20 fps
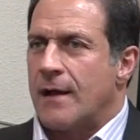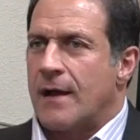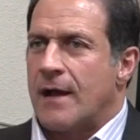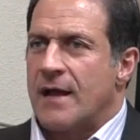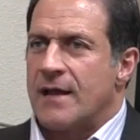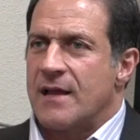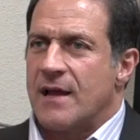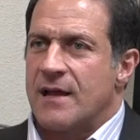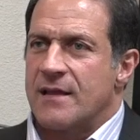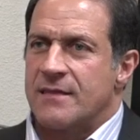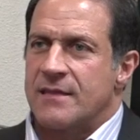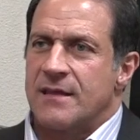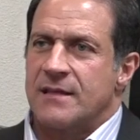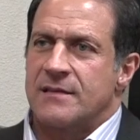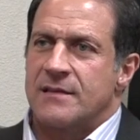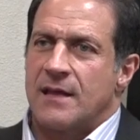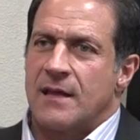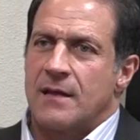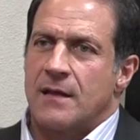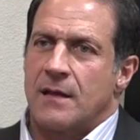I think
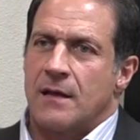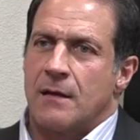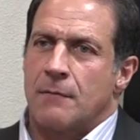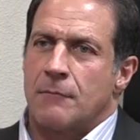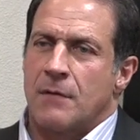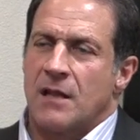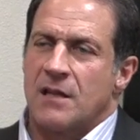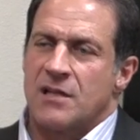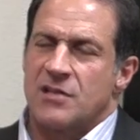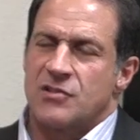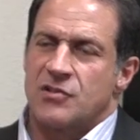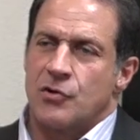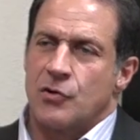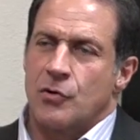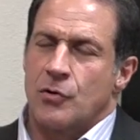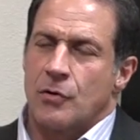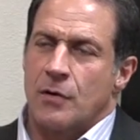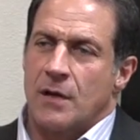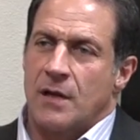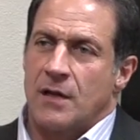that unless
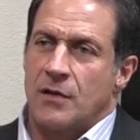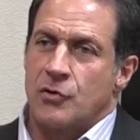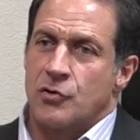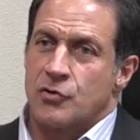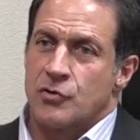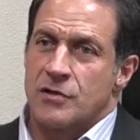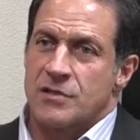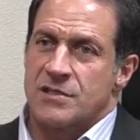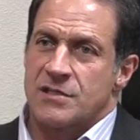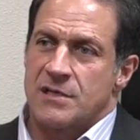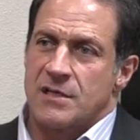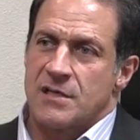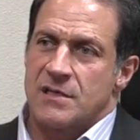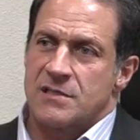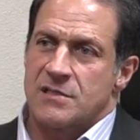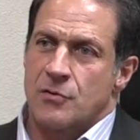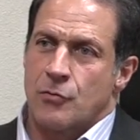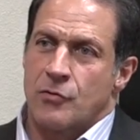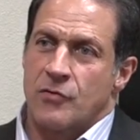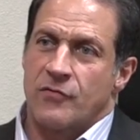you're a
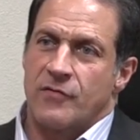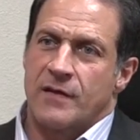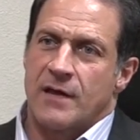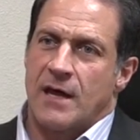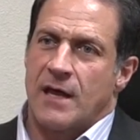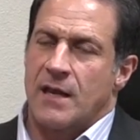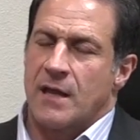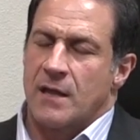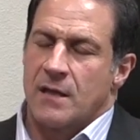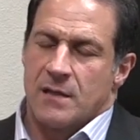nutritionist or you've got